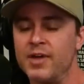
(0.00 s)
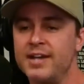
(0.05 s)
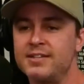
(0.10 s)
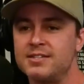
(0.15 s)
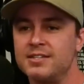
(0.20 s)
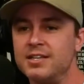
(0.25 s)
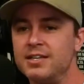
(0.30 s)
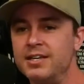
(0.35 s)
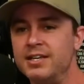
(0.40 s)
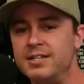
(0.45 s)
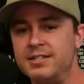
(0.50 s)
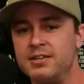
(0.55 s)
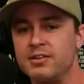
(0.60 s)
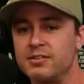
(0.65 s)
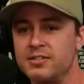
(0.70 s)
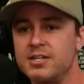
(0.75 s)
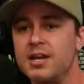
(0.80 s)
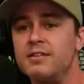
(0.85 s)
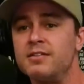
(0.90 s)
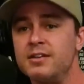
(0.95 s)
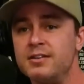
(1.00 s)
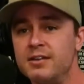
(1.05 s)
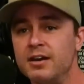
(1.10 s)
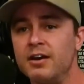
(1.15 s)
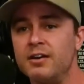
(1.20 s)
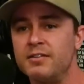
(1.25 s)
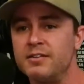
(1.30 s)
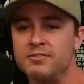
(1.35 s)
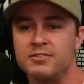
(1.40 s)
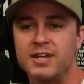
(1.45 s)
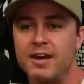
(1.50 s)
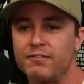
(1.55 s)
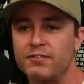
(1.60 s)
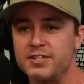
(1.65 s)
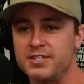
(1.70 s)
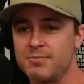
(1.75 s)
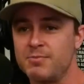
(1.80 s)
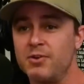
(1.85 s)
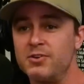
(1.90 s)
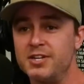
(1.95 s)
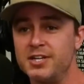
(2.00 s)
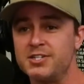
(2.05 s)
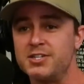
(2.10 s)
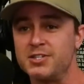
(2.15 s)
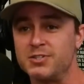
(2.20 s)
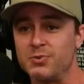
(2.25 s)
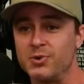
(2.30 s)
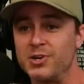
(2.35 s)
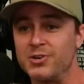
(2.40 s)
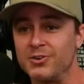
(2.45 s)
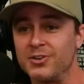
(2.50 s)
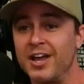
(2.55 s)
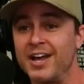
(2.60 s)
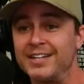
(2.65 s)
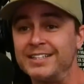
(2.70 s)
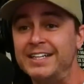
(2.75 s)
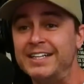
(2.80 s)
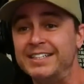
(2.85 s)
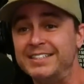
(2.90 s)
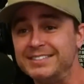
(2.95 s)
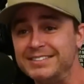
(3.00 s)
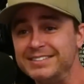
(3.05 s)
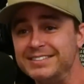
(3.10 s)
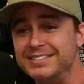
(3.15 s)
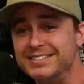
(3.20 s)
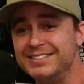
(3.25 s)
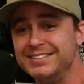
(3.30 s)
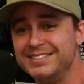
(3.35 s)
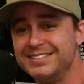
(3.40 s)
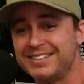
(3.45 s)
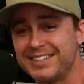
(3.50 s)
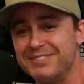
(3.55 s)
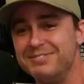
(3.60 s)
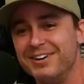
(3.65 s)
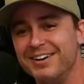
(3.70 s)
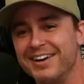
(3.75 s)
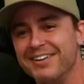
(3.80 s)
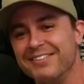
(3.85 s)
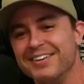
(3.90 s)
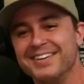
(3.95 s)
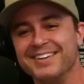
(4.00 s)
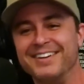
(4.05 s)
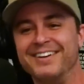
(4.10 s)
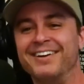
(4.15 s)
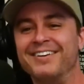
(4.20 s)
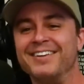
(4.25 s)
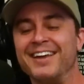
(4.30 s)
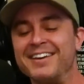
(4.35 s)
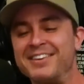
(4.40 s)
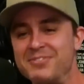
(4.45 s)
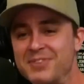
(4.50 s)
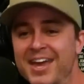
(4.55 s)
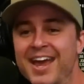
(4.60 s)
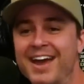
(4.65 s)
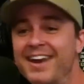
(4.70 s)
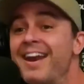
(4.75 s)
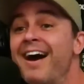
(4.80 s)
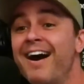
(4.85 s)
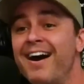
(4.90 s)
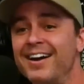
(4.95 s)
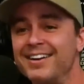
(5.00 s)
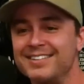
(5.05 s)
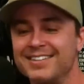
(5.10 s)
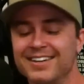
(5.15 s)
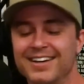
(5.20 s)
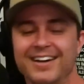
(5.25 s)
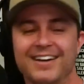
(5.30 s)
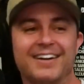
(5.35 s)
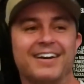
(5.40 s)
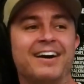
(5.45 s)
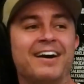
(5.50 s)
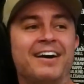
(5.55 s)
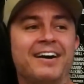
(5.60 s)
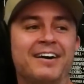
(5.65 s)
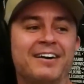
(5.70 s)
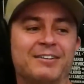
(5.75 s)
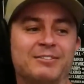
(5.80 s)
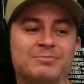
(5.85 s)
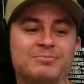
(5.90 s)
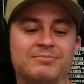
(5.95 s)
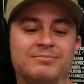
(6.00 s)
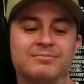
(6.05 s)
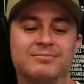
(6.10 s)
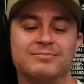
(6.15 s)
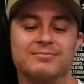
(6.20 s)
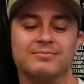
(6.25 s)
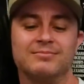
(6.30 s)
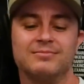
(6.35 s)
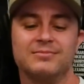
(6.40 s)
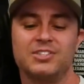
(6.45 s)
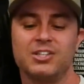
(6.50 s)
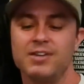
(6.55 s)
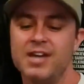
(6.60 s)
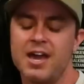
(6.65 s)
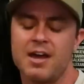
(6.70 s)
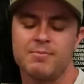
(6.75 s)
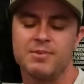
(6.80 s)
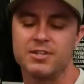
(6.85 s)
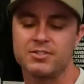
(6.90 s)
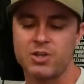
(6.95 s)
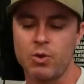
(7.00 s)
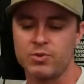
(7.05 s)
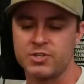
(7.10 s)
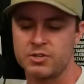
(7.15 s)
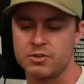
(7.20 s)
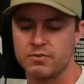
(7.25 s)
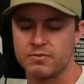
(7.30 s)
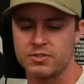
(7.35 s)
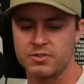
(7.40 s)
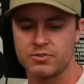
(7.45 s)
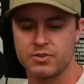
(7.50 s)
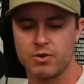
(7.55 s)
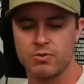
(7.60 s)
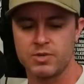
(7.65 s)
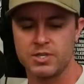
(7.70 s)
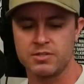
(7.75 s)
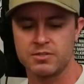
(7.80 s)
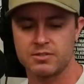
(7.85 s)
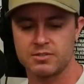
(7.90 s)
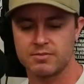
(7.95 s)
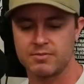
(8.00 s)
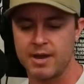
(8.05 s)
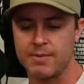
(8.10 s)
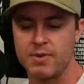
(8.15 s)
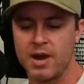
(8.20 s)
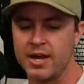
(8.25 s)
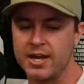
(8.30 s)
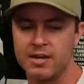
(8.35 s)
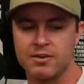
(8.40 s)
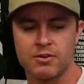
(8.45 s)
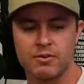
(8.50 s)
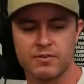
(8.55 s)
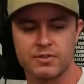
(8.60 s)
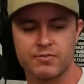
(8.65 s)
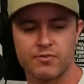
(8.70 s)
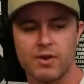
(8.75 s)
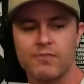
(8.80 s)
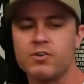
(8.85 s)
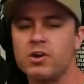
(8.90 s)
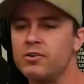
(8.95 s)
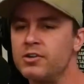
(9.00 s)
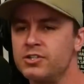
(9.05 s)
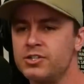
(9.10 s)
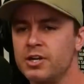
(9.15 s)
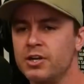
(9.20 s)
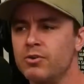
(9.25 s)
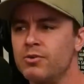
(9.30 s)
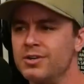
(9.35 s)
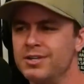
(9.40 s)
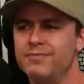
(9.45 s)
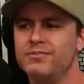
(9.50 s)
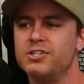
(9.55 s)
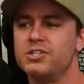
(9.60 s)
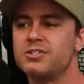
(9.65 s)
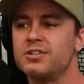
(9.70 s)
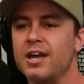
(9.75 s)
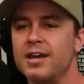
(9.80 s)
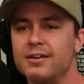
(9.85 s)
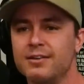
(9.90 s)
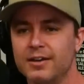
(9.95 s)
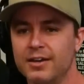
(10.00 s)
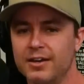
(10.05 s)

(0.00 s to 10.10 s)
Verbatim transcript: that's easier said than done. There's definitely some auditions where you're like, come on, I really, you can't not. So yeah, I mean, there's always nerves. There's always, I get nervous for every audition I go on, even just